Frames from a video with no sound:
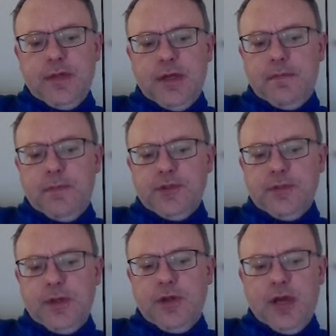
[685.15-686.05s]
That
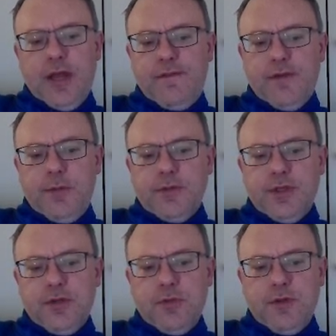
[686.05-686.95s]
possibly knight a3 was a
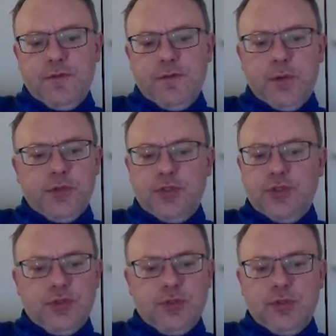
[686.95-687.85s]
good move. I wasn't
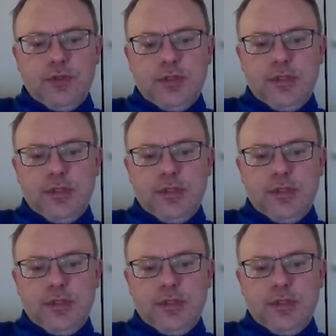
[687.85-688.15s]
sure.